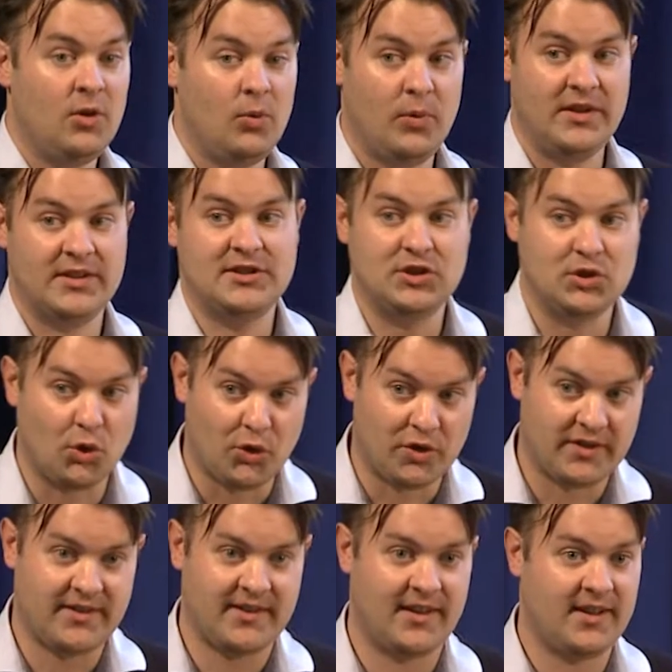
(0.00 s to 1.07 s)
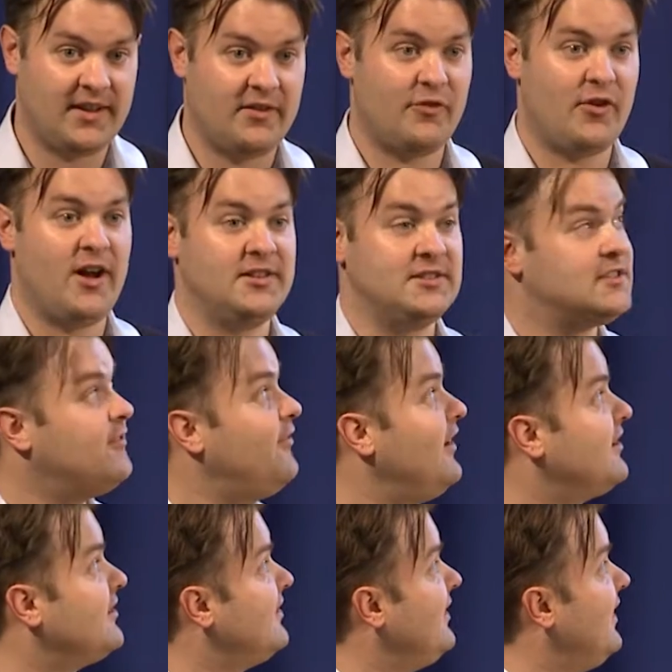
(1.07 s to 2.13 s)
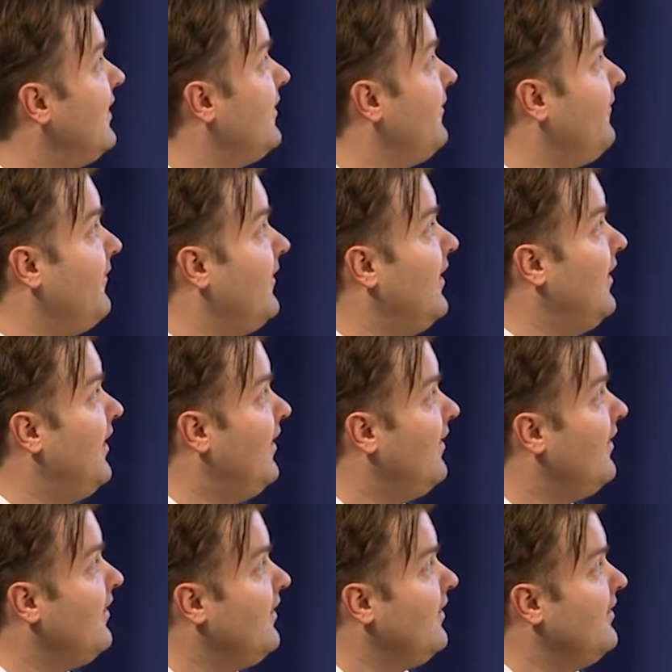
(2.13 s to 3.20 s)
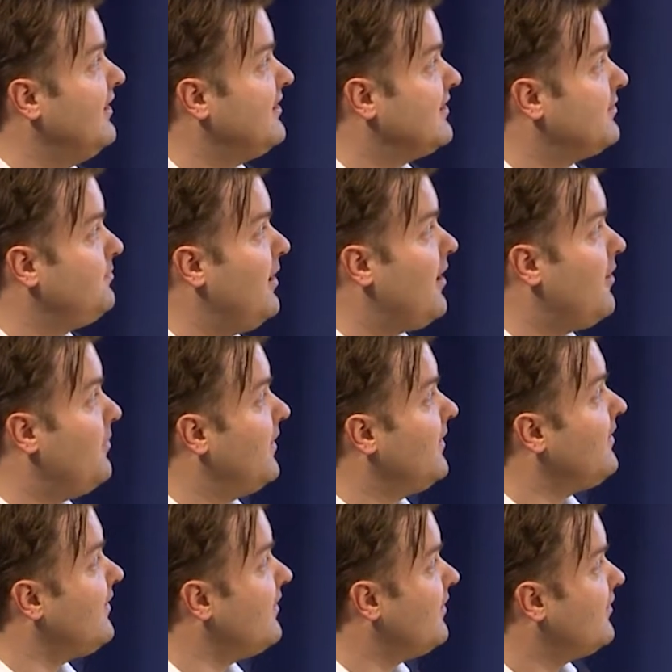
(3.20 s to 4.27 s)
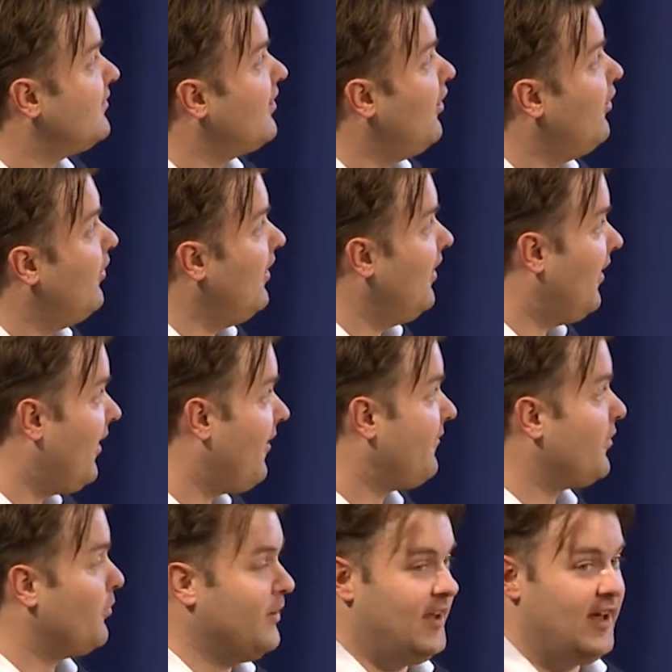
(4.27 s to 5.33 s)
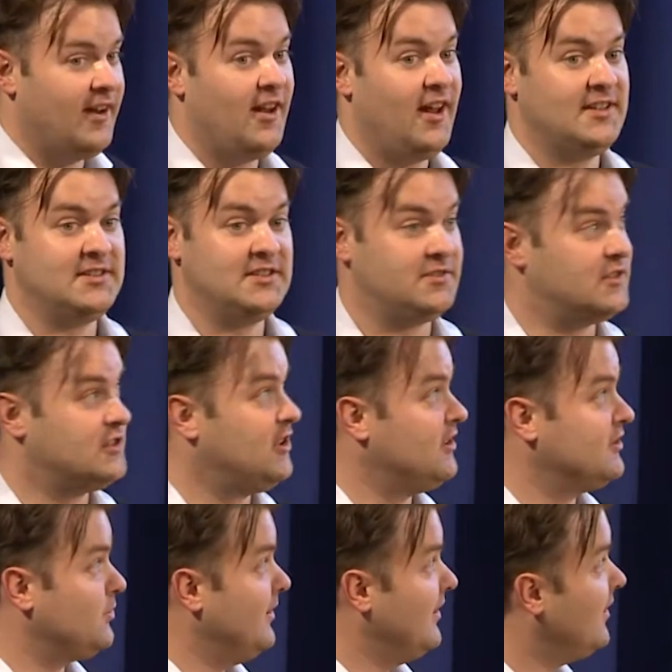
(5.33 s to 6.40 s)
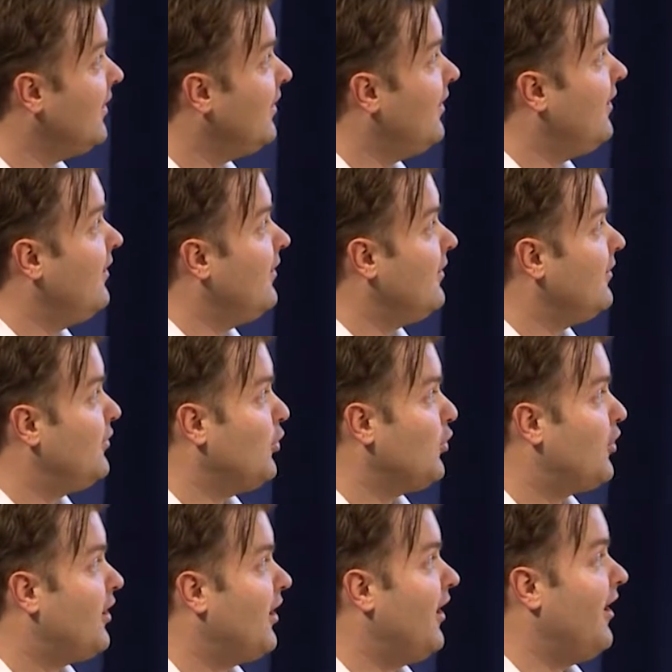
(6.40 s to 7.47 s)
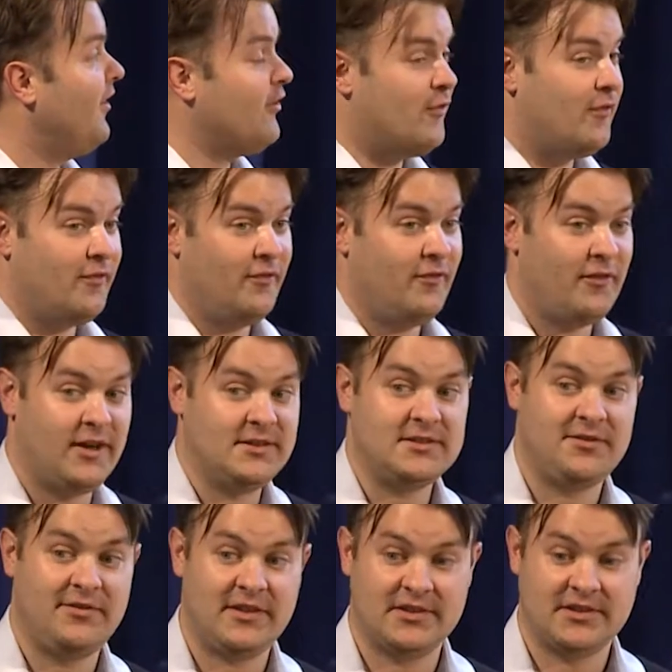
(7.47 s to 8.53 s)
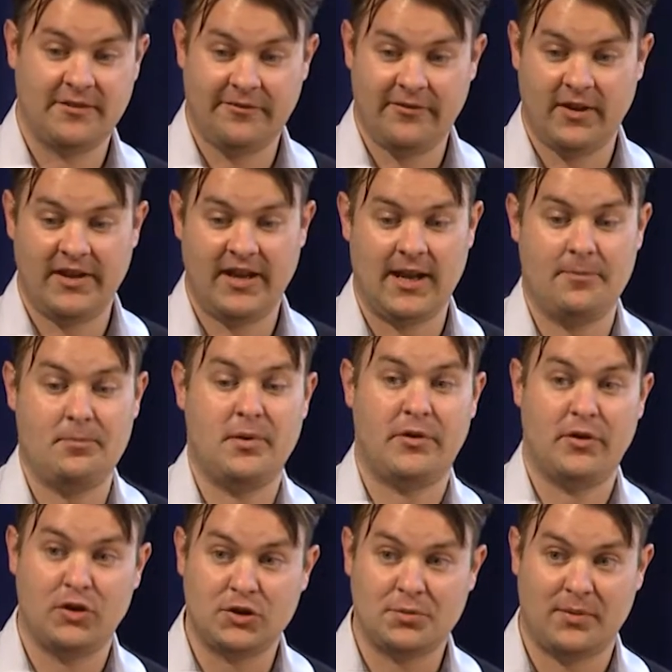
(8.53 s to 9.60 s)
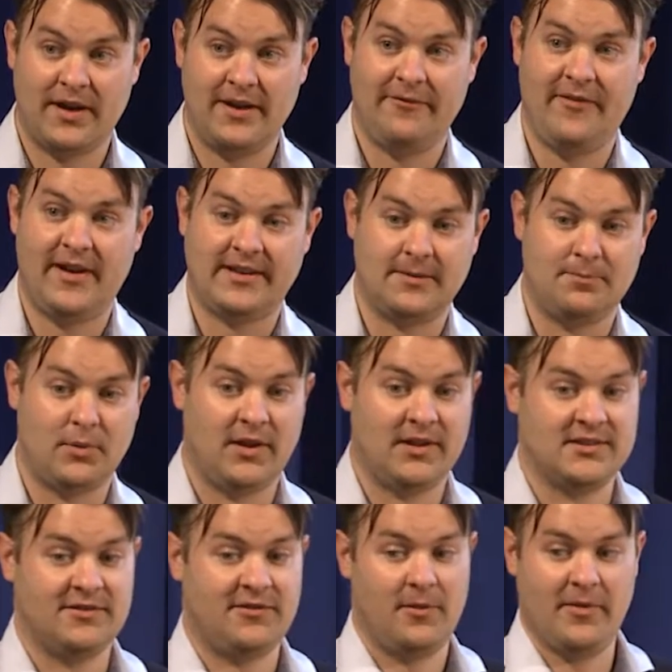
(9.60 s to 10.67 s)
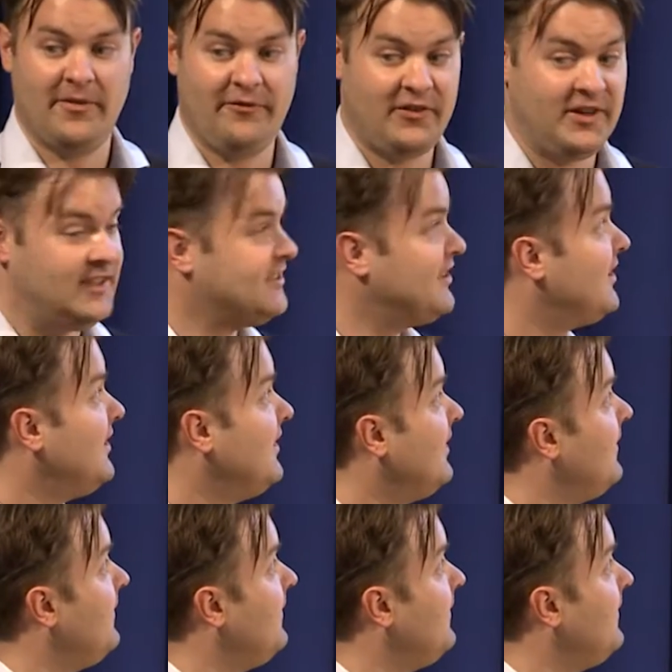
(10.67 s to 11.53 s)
We had stored the rhizospheres at the end of this experiment. So after we analyzed these results, we took the rhizospheres of Hyaloperonospora infected plants from the freezer.